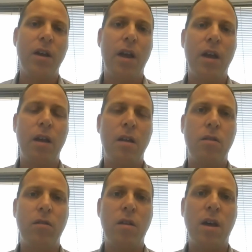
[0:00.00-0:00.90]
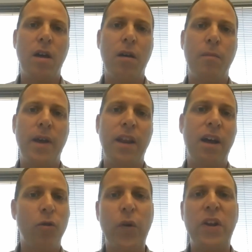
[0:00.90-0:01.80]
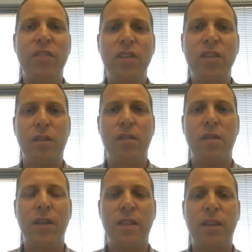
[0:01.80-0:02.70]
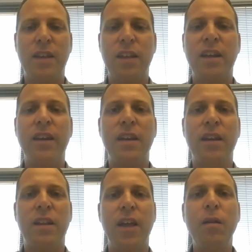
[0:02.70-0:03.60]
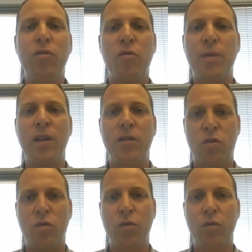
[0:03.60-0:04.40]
And I already see it, that it enables me to